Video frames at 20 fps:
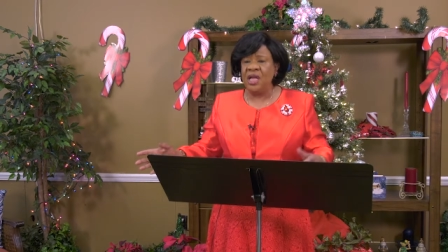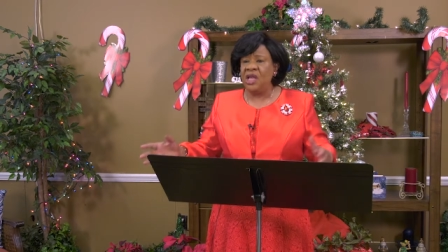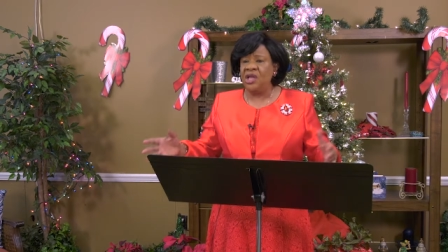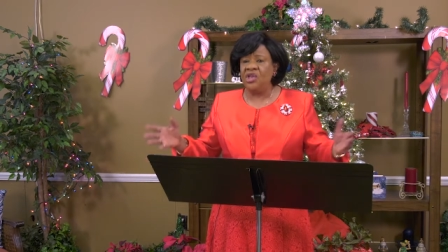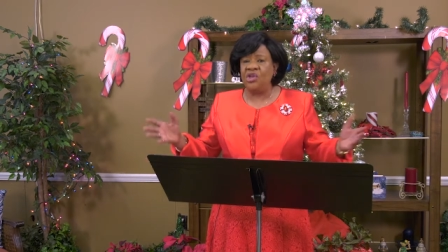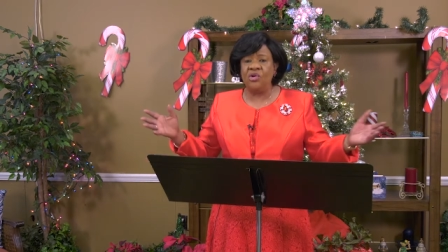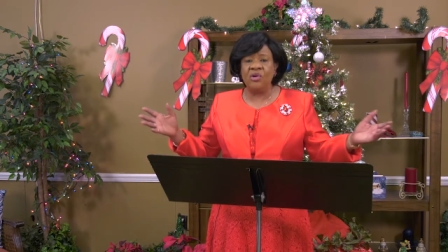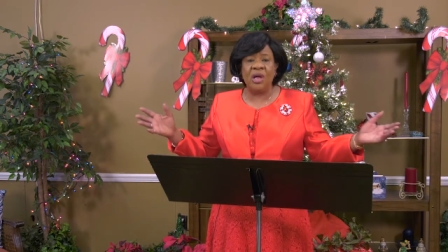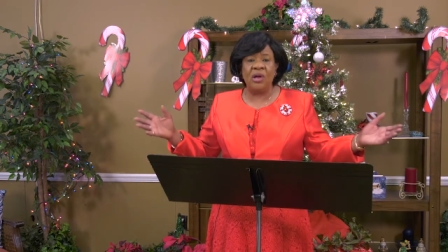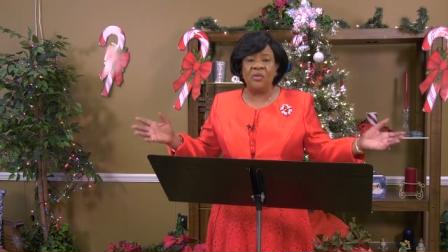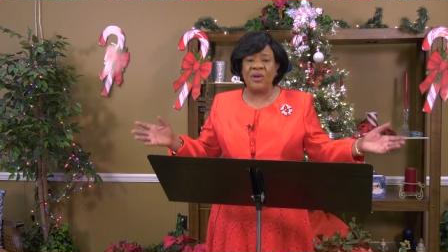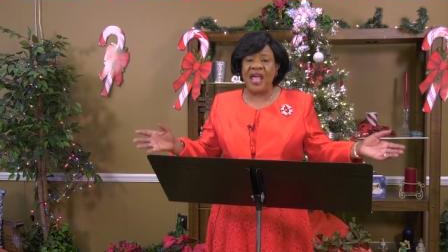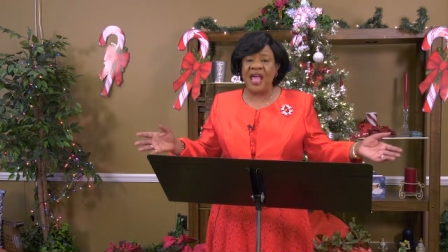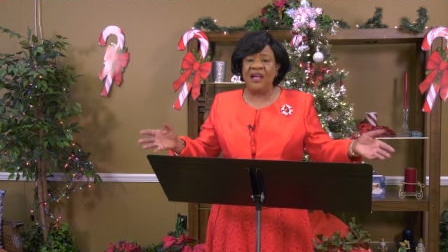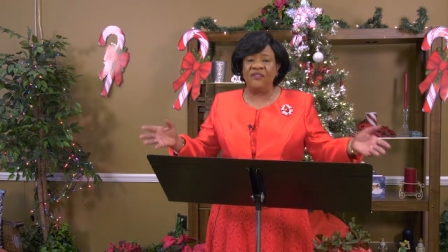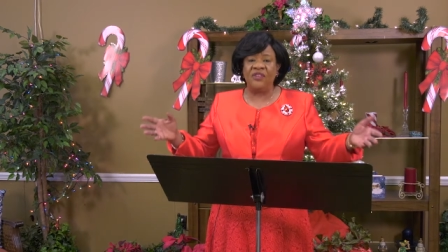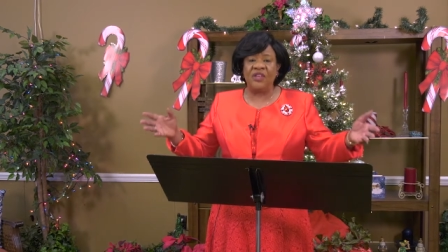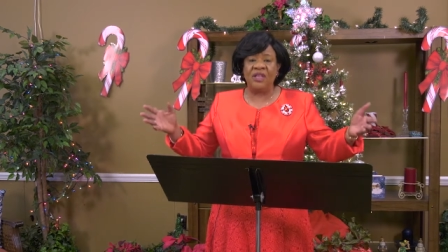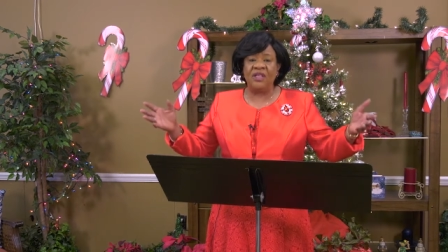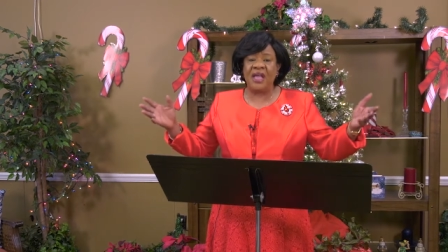You don't
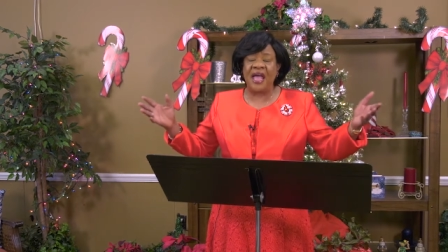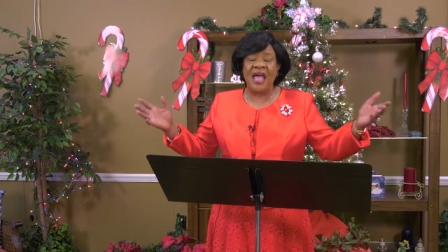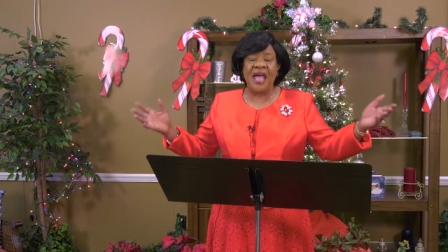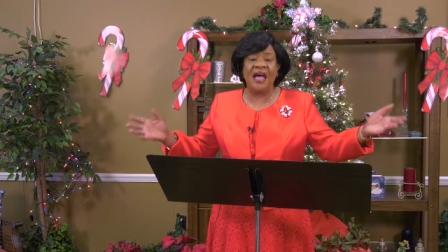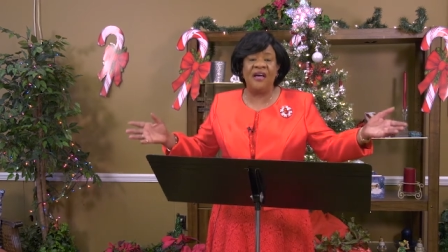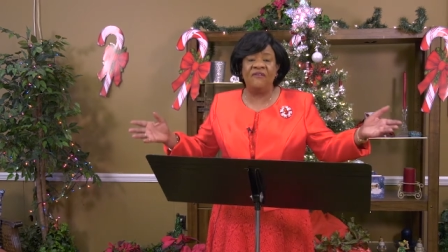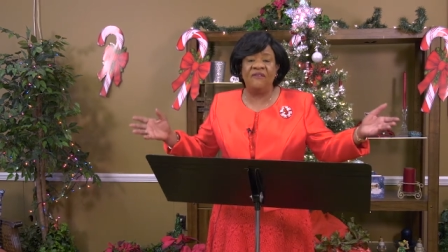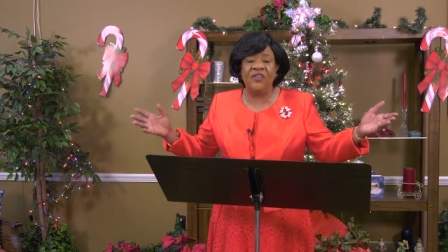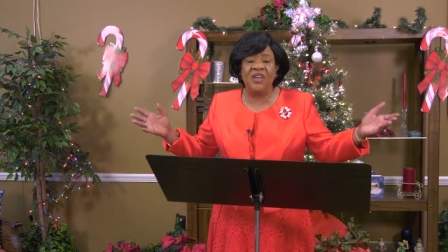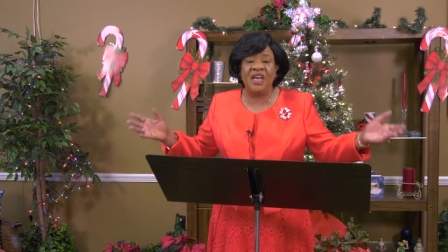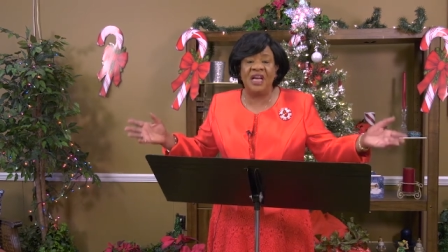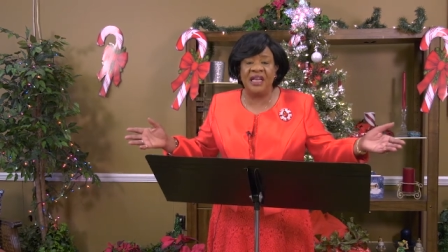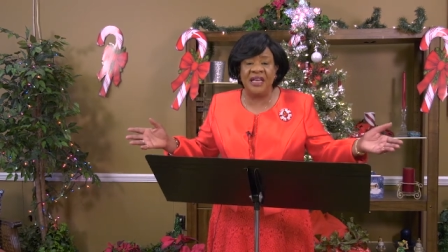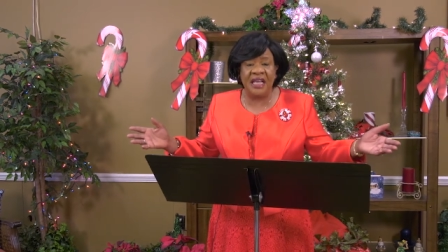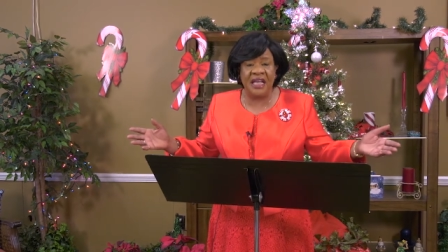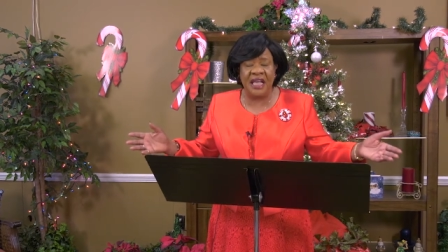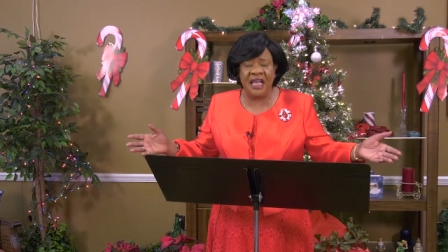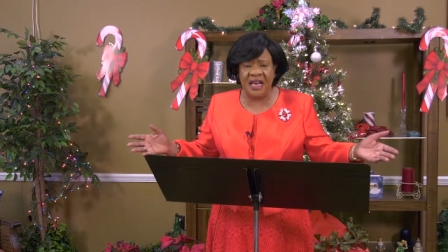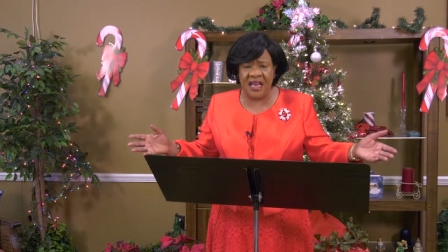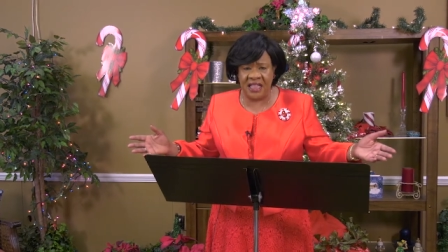have to have done
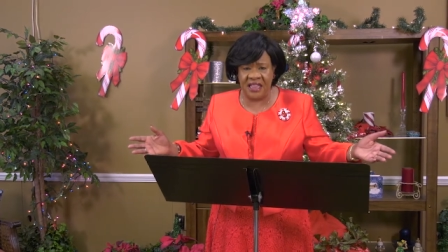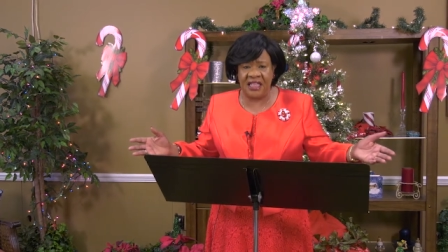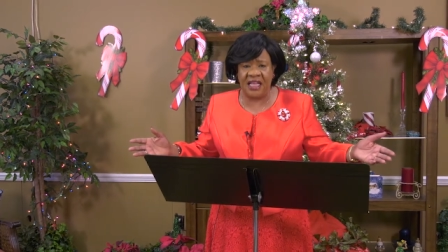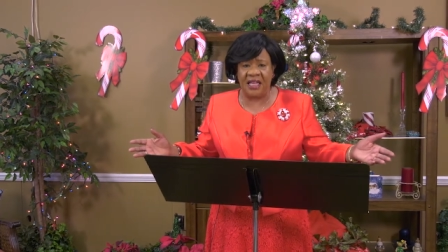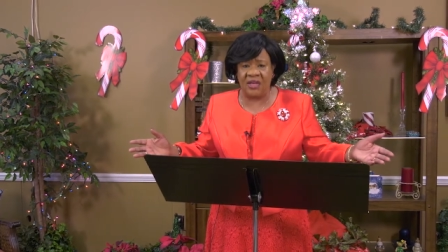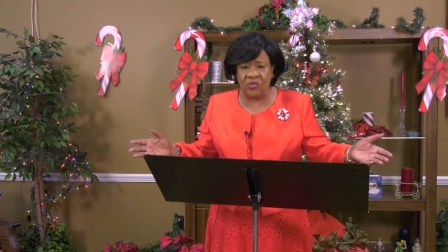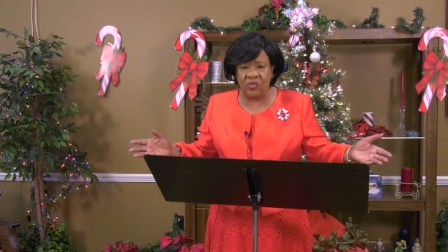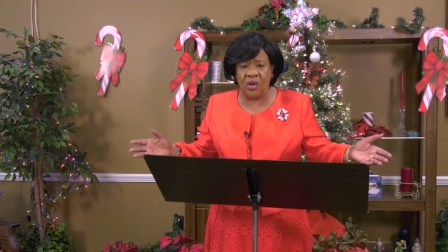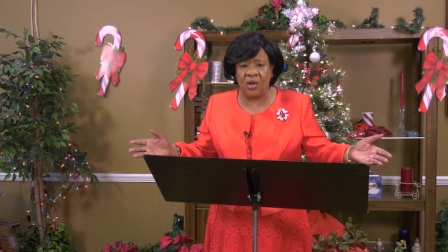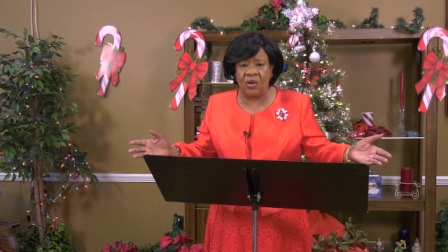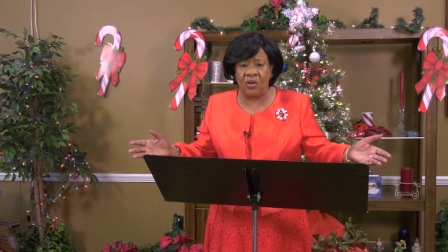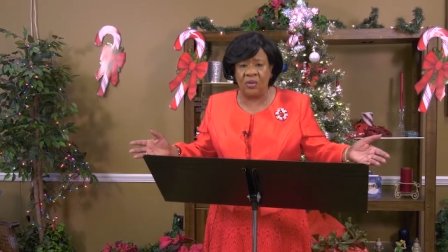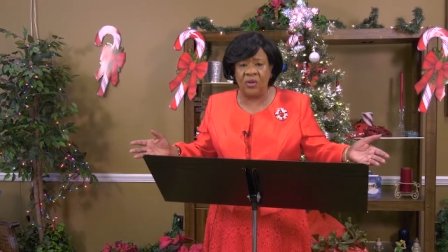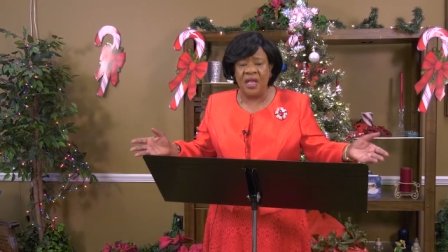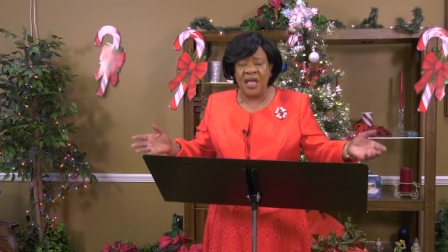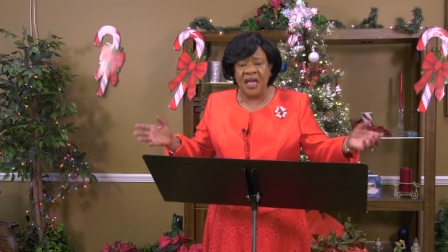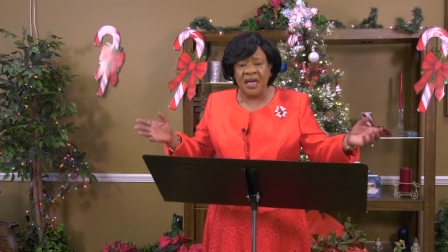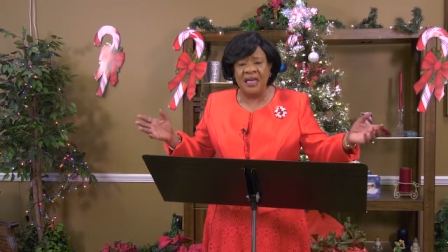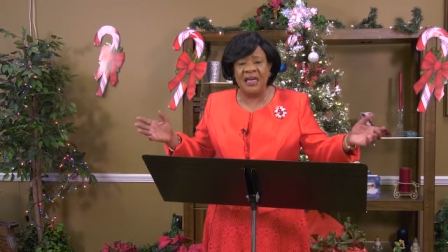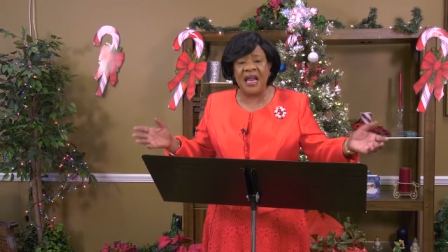anything wrong.
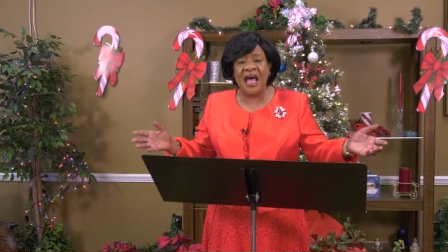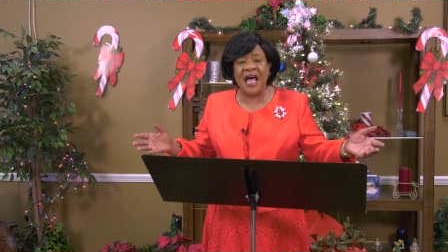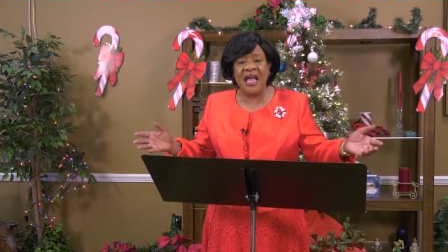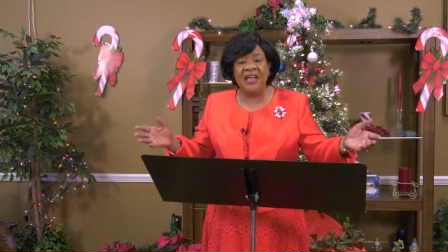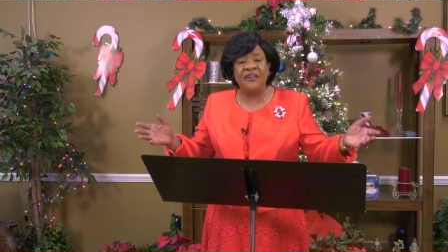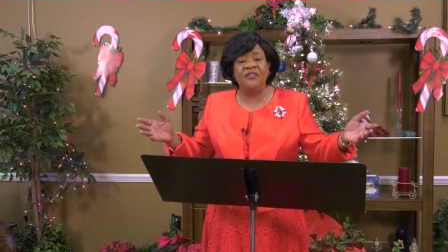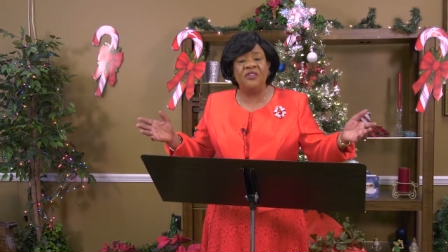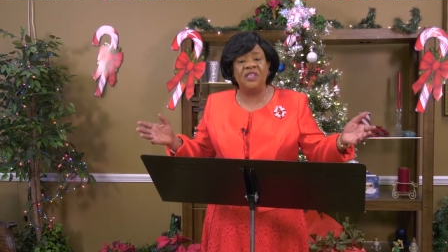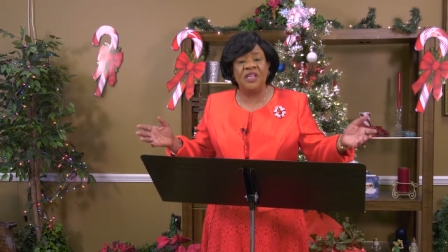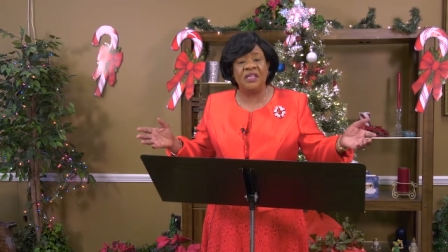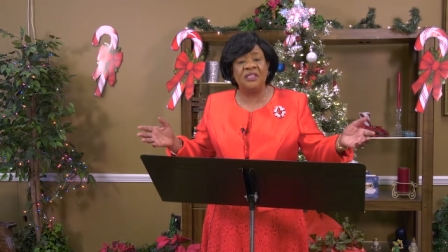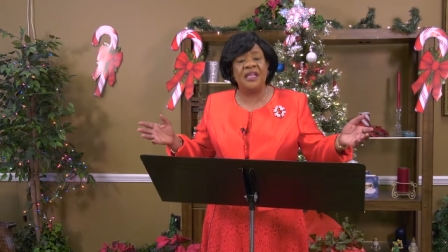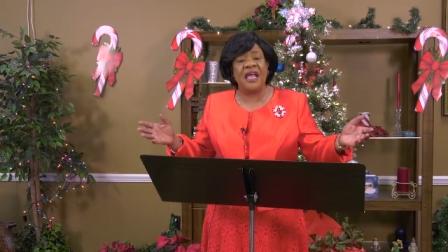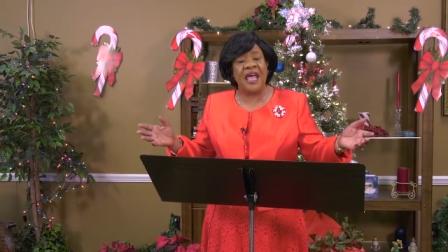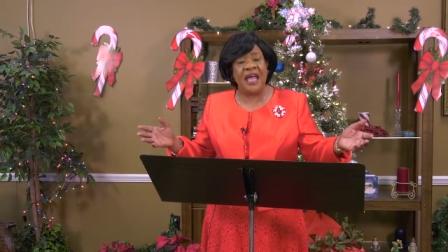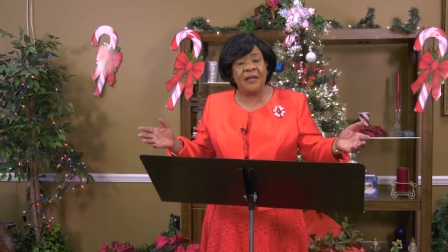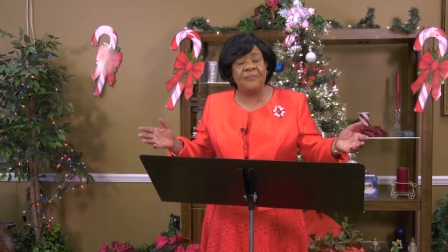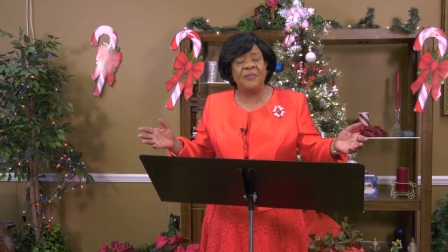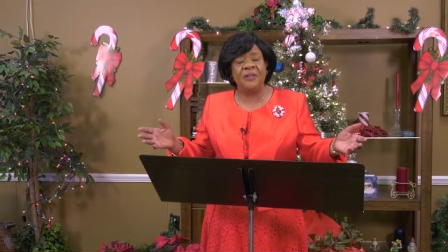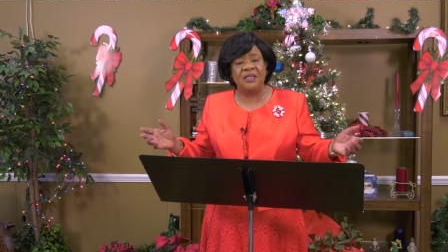Life just
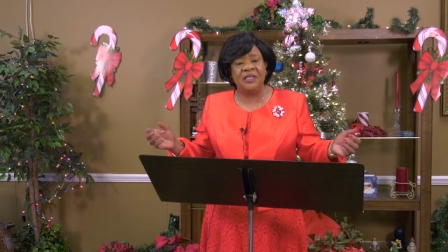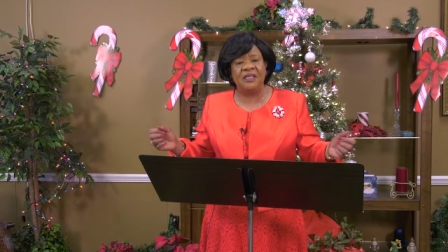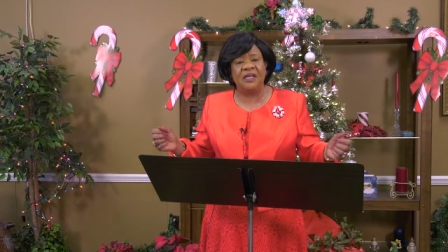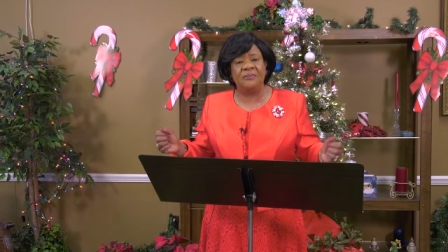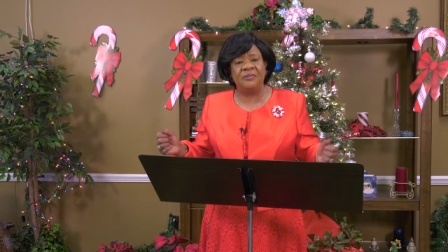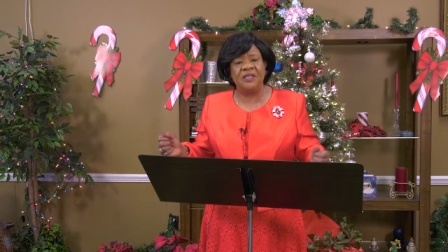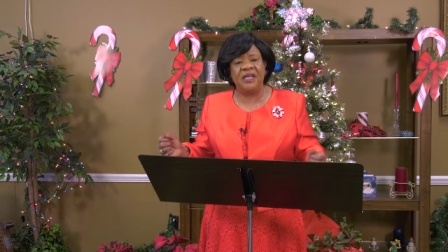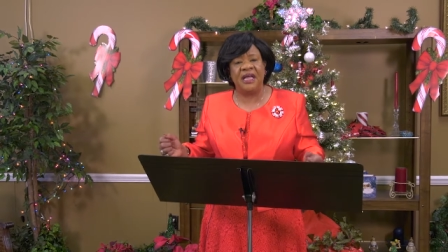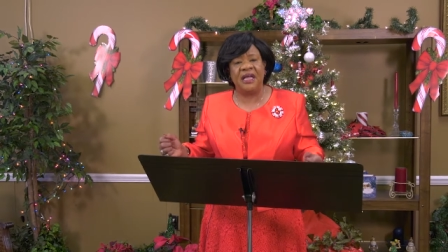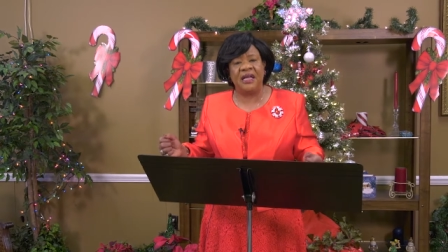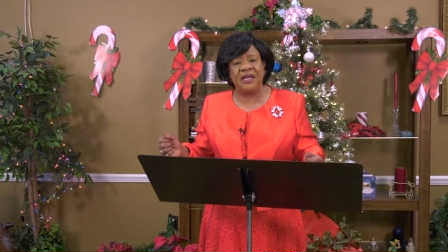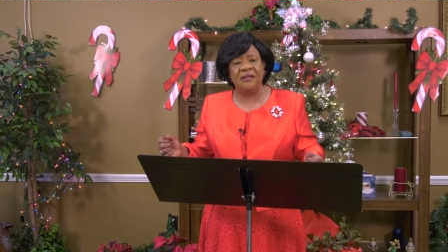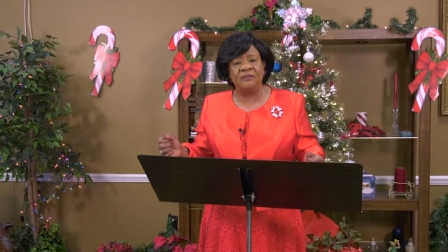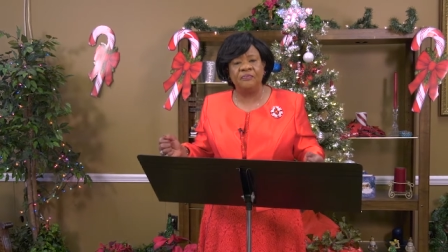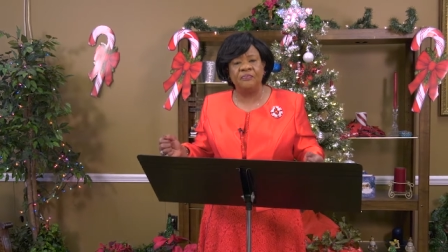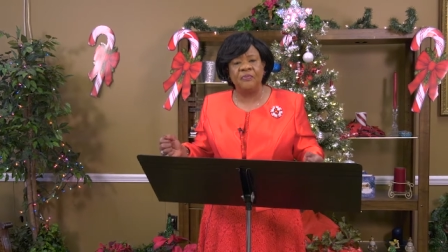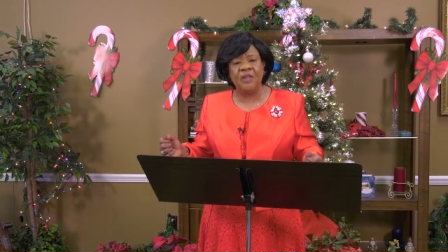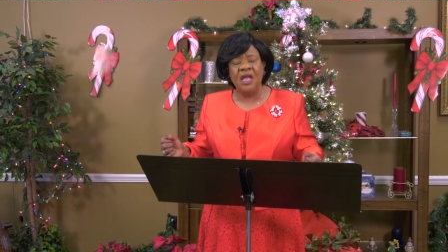happens sometimes.